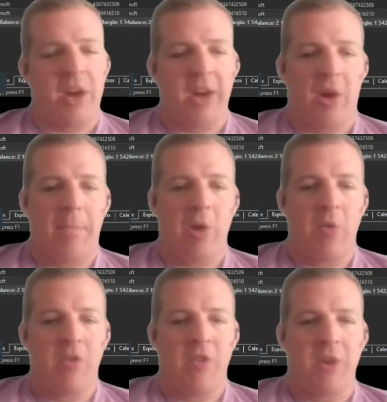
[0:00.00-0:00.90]
we trade on
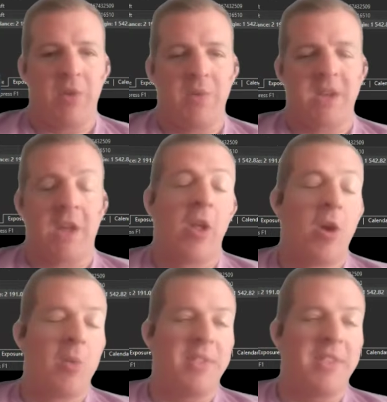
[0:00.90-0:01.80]
both of those
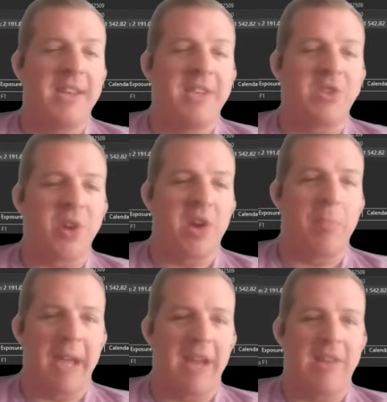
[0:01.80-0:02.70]
along with the
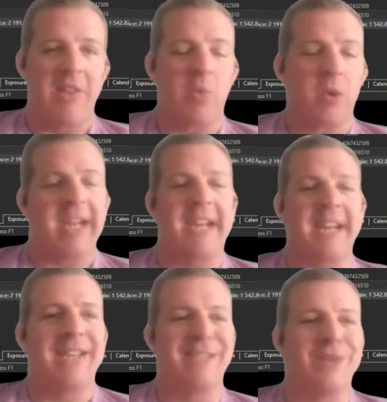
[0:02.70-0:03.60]
NinjaTrader beta that we're
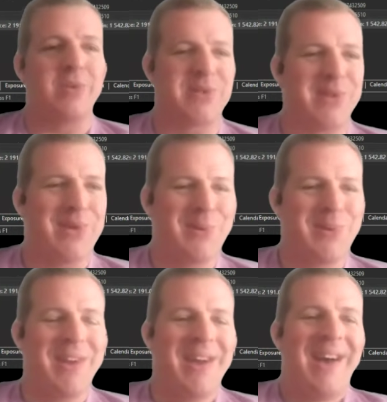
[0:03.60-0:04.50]
getting into
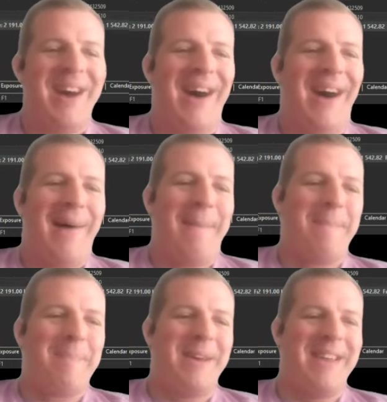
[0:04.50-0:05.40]
soon.
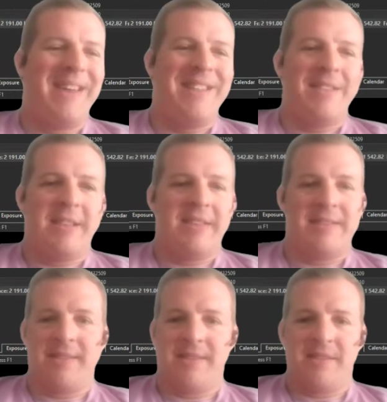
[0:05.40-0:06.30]
But
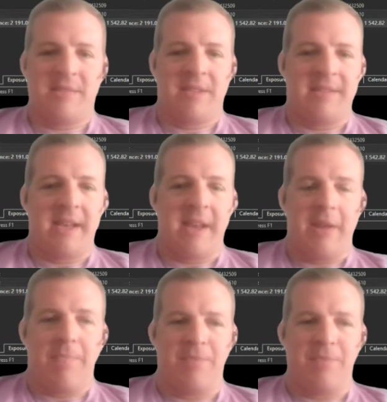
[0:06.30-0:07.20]
this is the
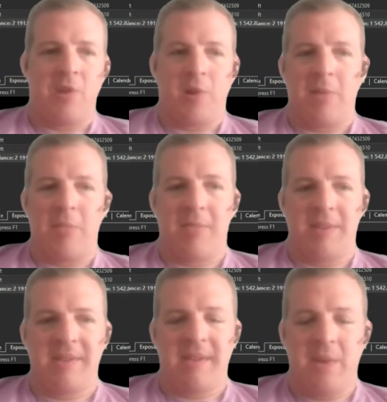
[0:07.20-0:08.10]
setup. You're going to be
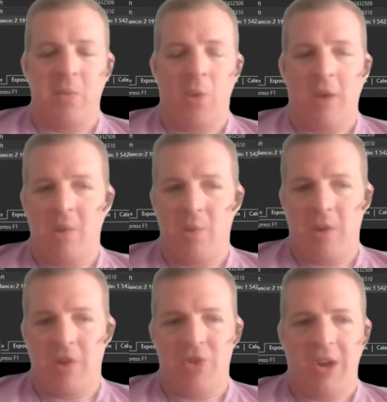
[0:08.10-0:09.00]
able to see what you
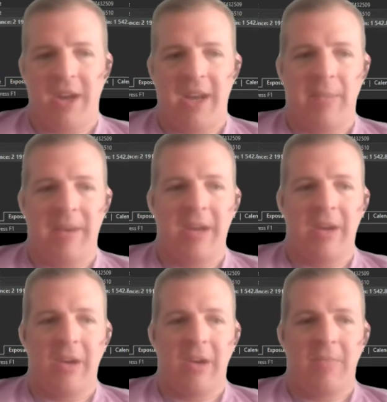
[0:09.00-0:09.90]
want to trade up
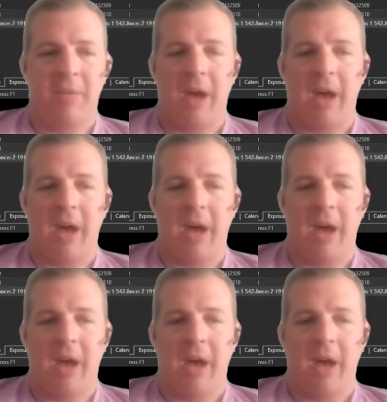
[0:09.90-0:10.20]
here.